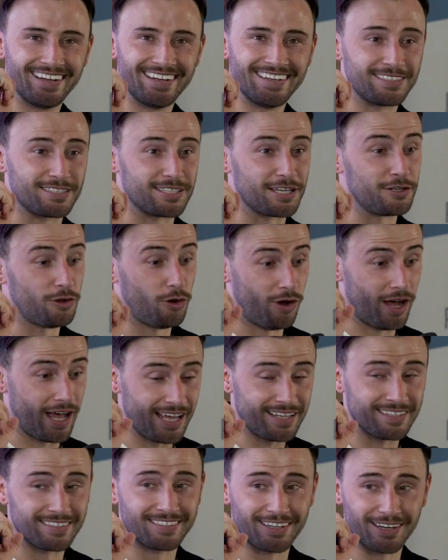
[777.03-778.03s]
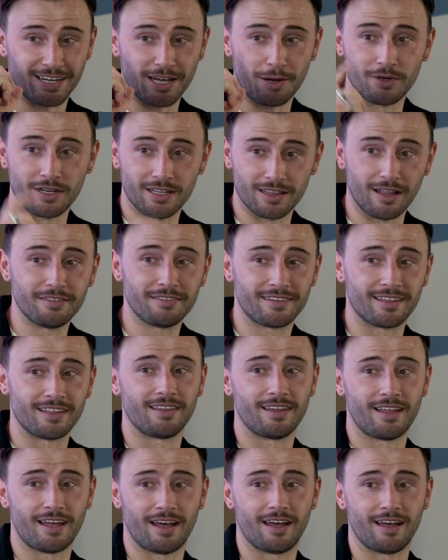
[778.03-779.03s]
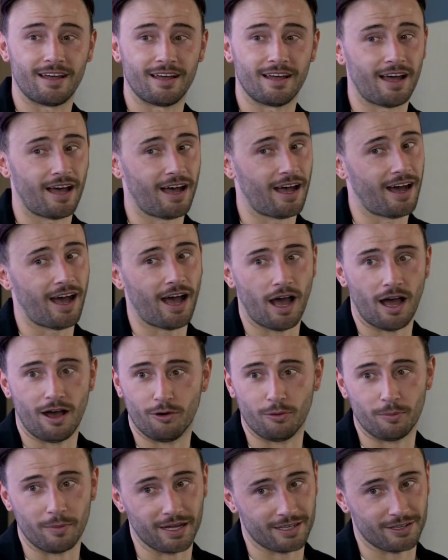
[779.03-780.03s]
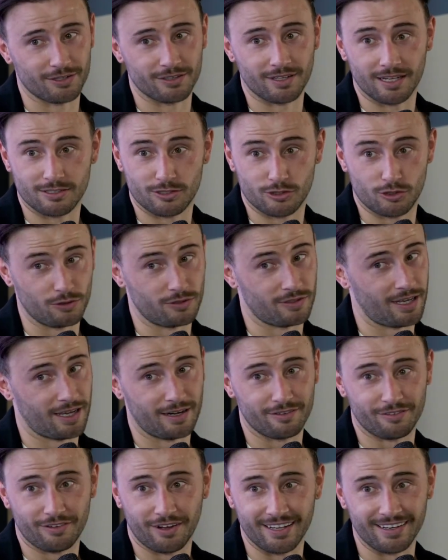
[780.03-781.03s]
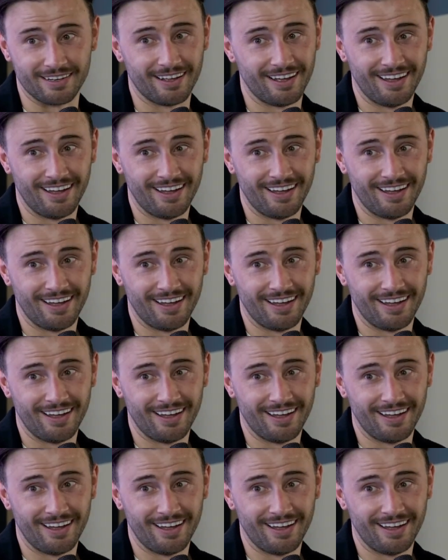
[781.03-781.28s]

She's like, no, it is. You're coming to London. Oh my God, that's so terrifying.